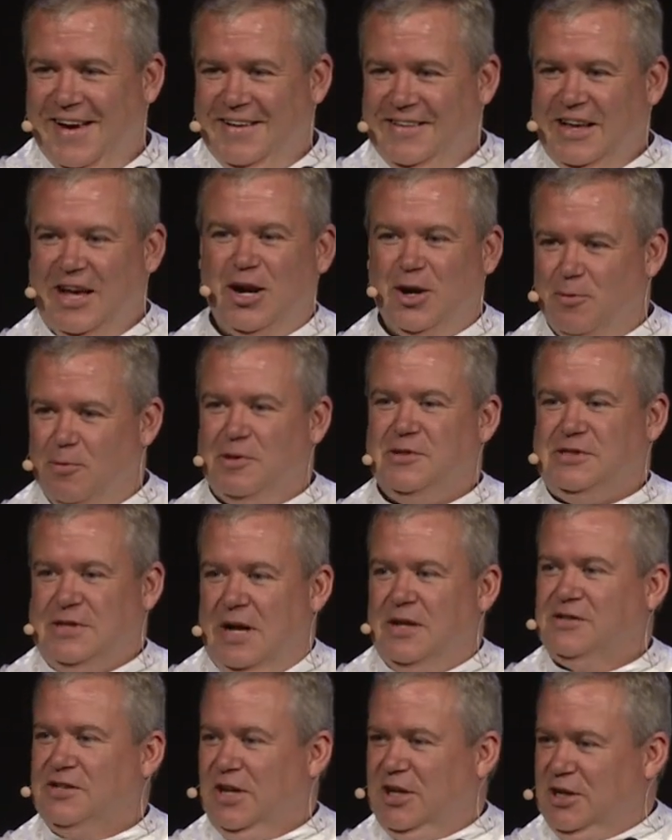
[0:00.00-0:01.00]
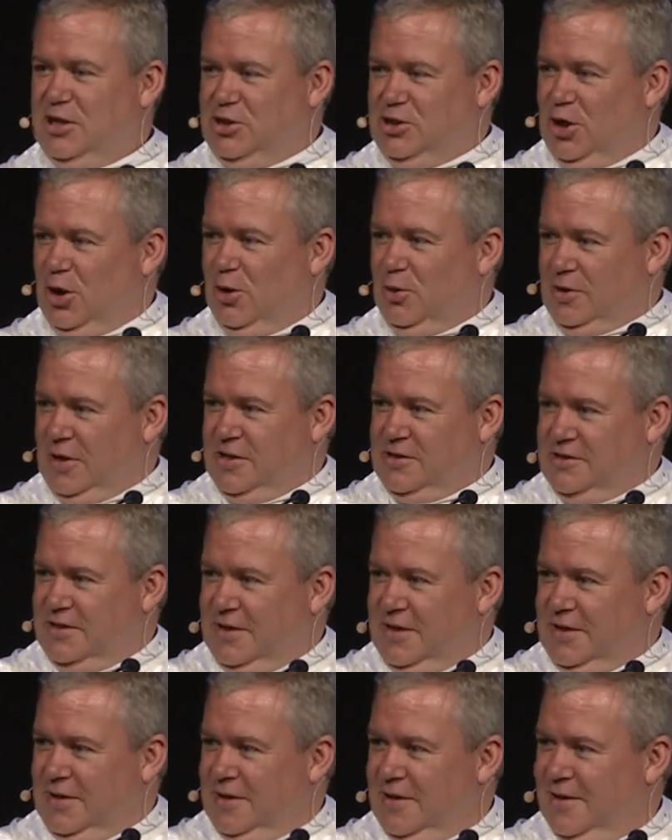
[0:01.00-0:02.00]
that almost sounds like a joke, doesn't
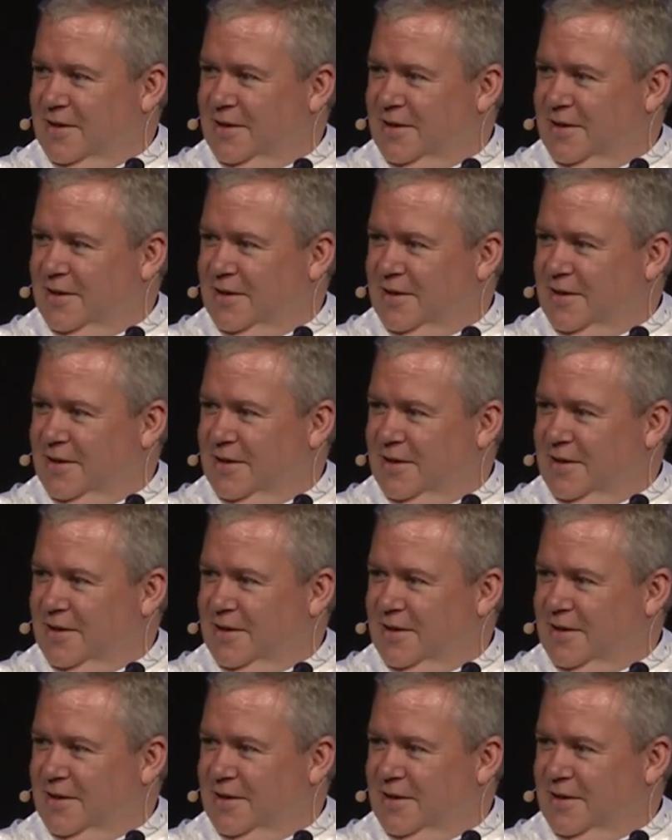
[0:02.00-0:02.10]
it?